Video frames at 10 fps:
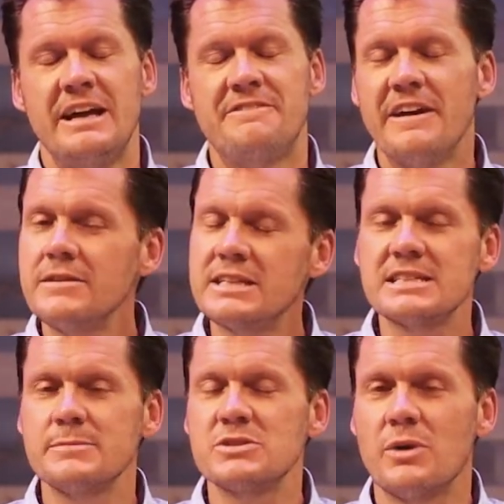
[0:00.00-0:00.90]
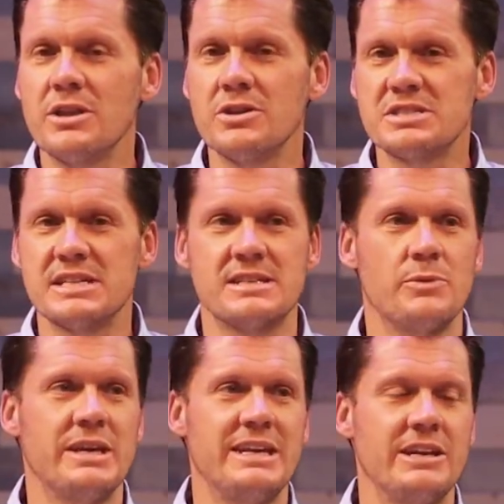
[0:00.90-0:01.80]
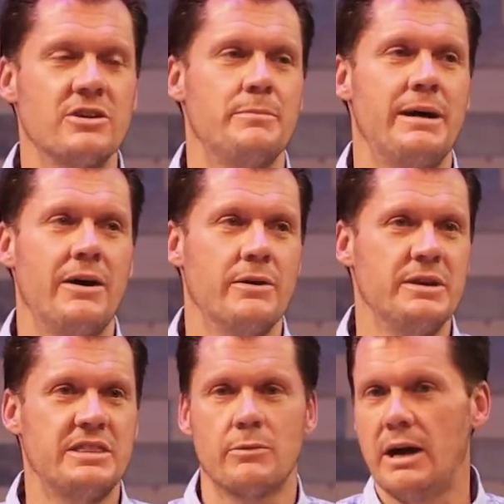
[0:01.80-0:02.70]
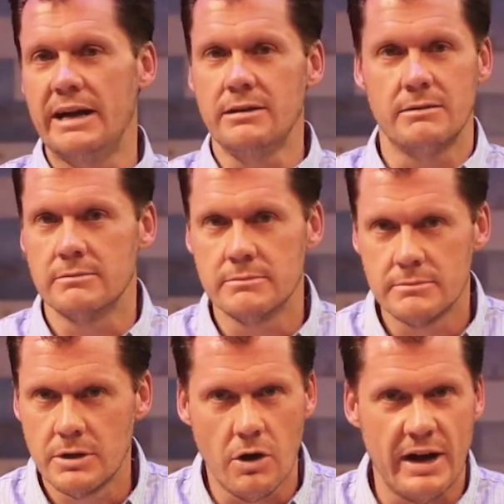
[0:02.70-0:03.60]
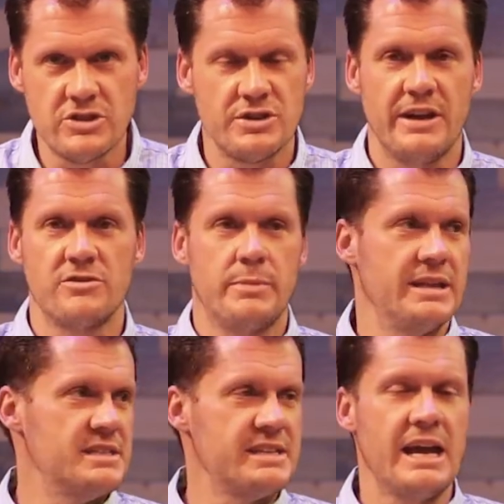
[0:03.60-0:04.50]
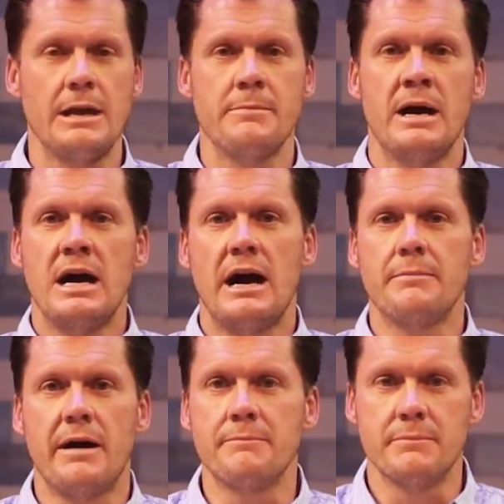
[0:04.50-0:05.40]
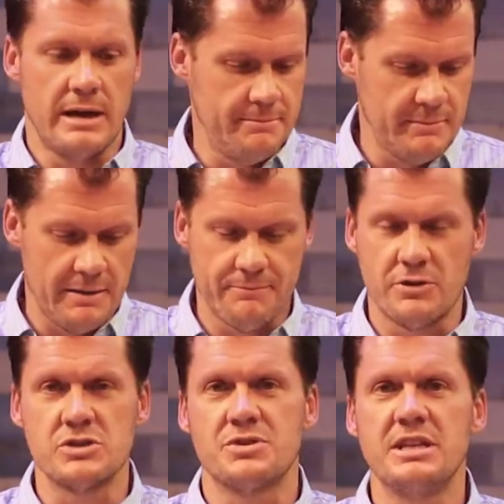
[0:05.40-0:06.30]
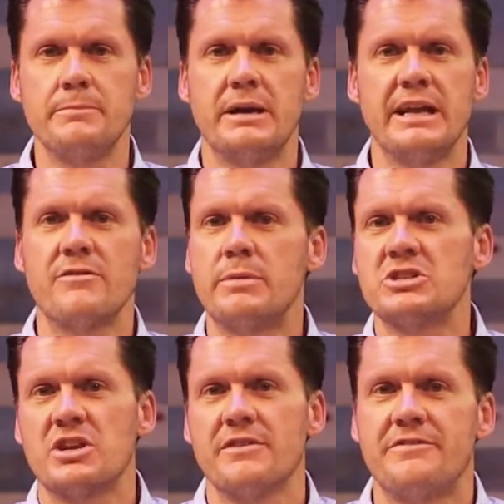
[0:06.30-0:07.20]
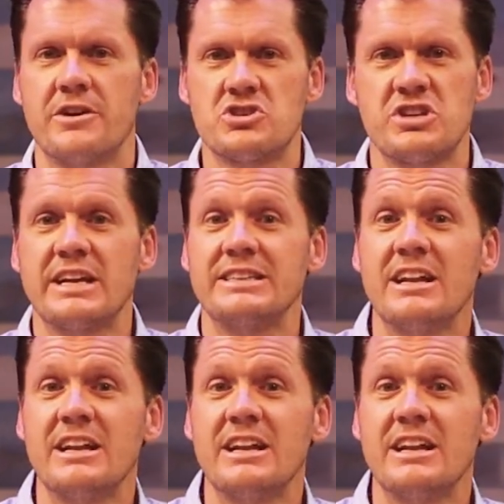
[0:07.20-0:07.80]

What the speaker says: And favoritism is one of those things that we hear about and we think, well, I don't. No, I treat everybody the same. I'm friends with anybody. Everybody should have a fair shake.